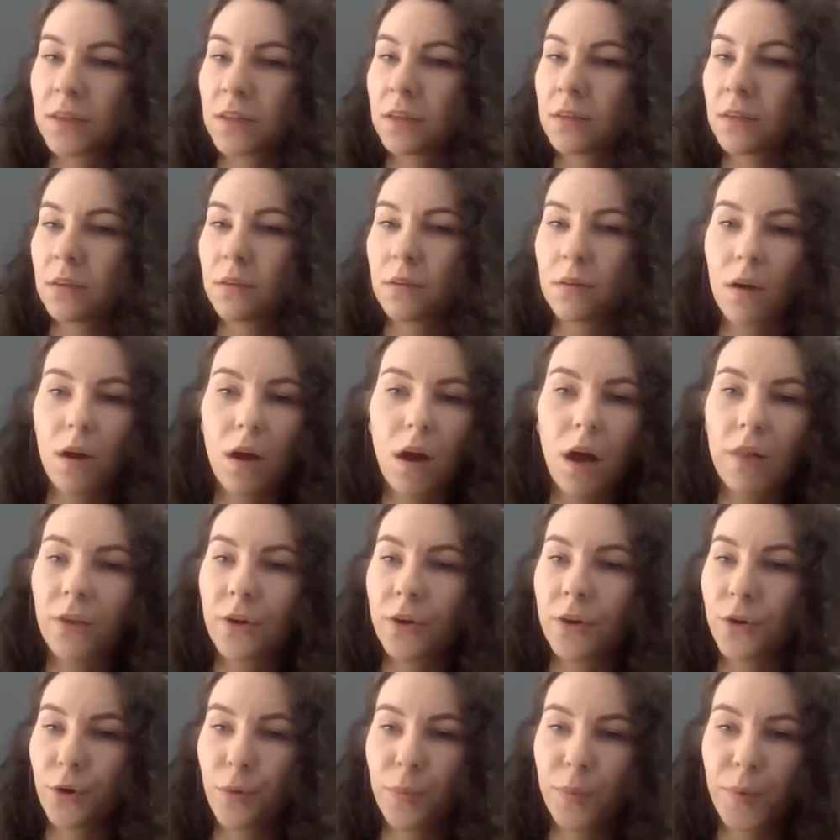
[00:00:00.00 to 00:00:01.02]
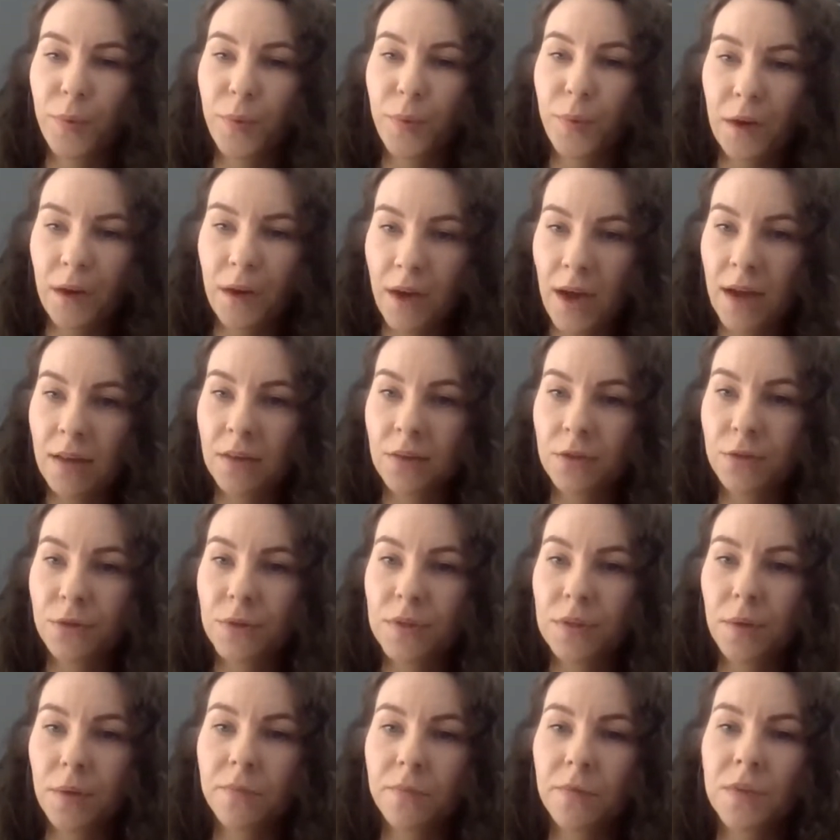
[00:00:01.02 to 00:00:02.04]
in other European
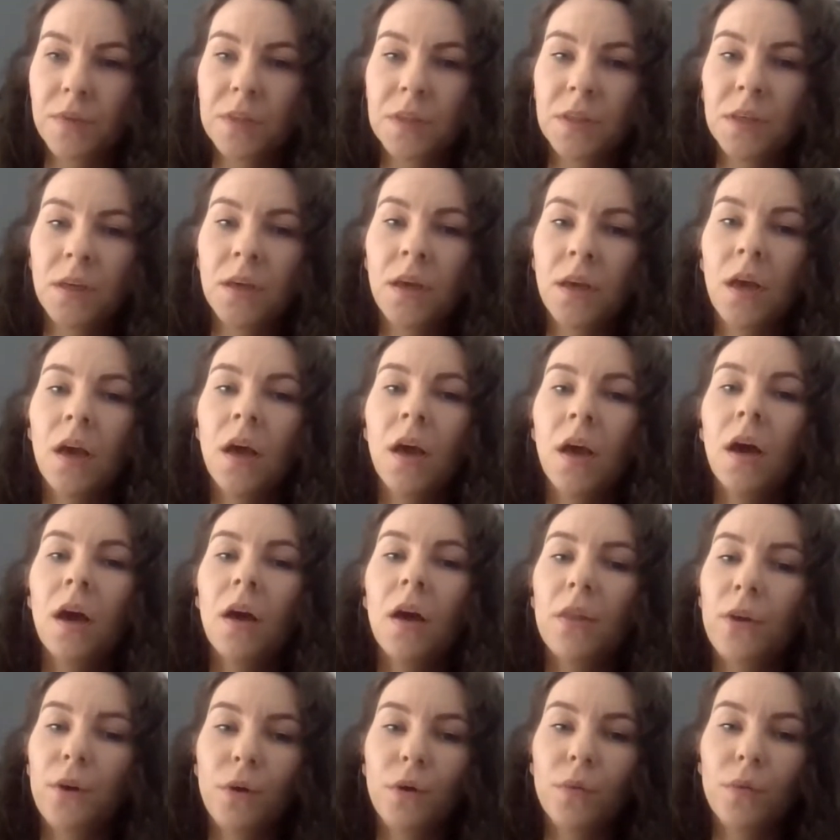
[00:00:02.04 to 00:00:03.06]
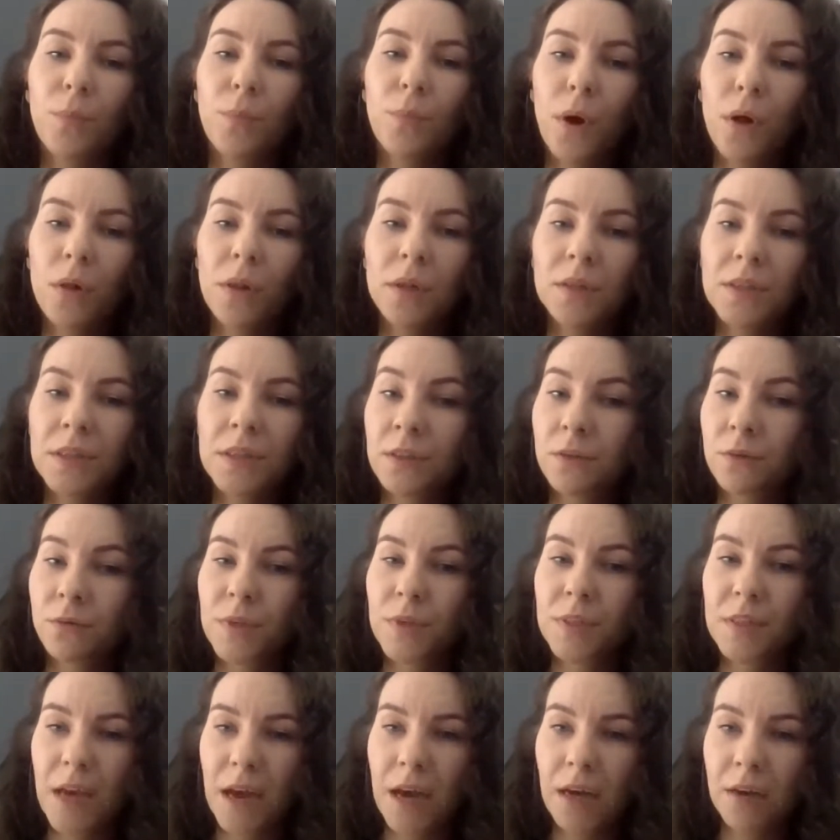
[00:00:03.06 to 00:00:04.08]
countries, obviously. Though Poland didn't
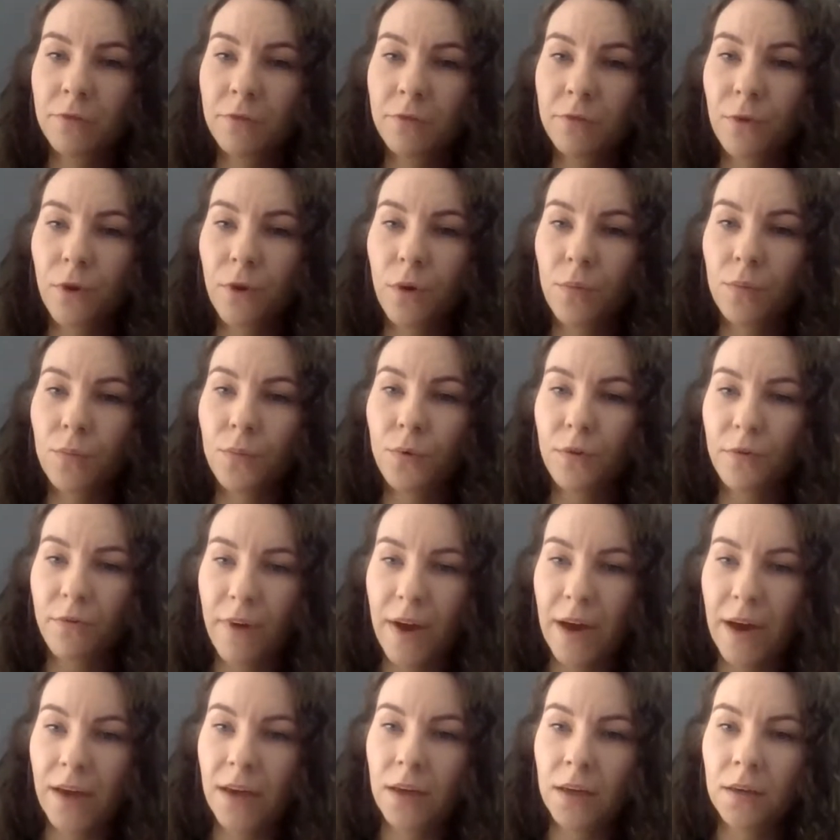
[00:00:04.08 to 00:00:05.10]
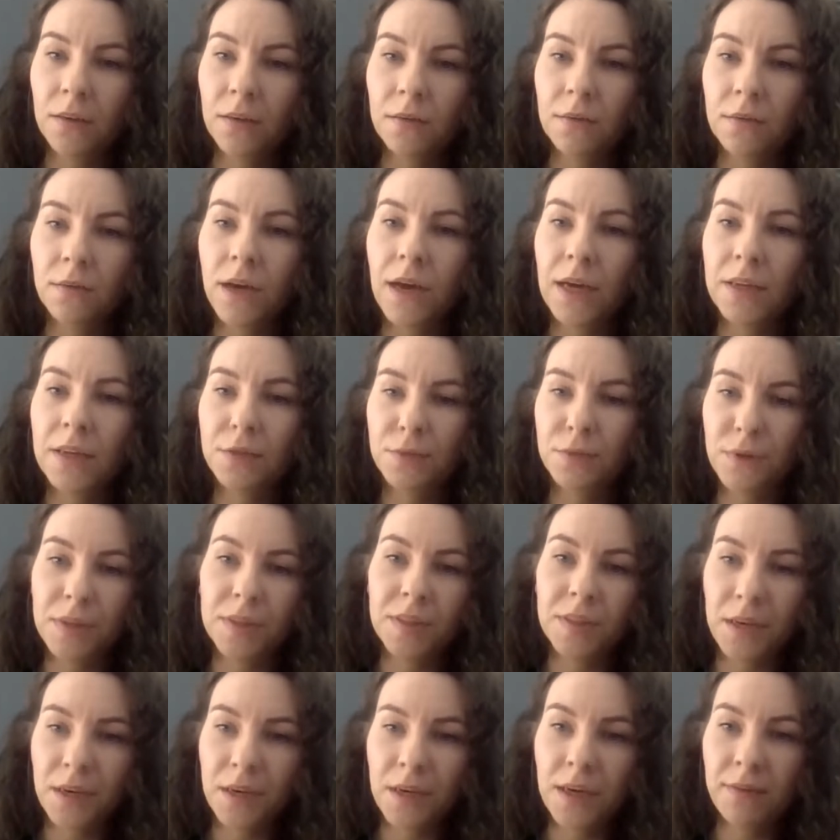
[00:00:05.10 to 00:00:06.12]
resign from providing
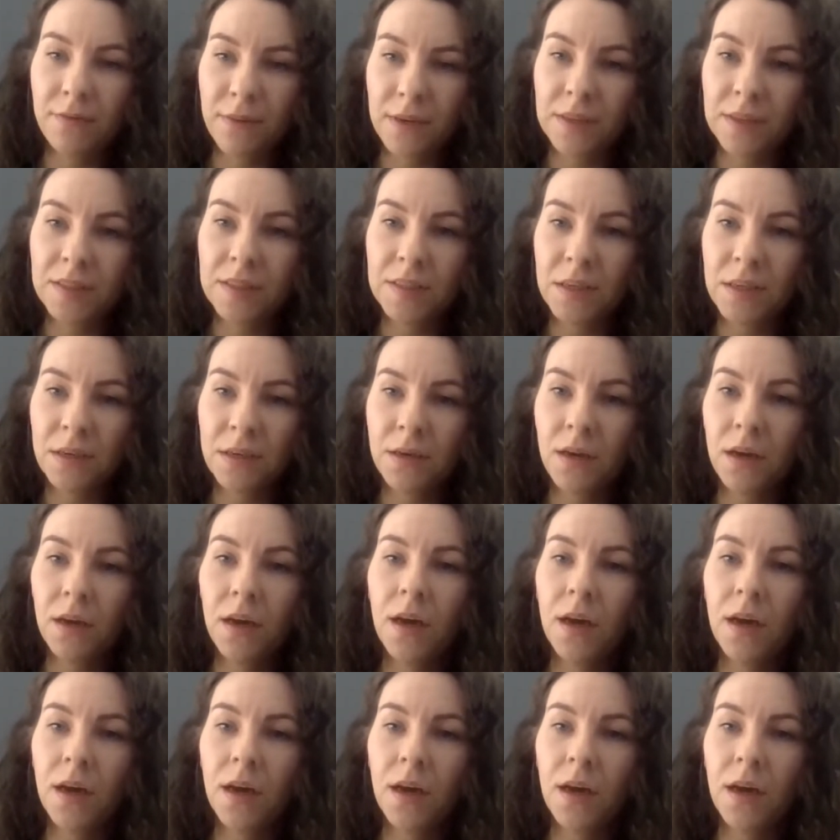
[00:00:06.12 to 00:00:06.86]
AstraZeneca vaccine,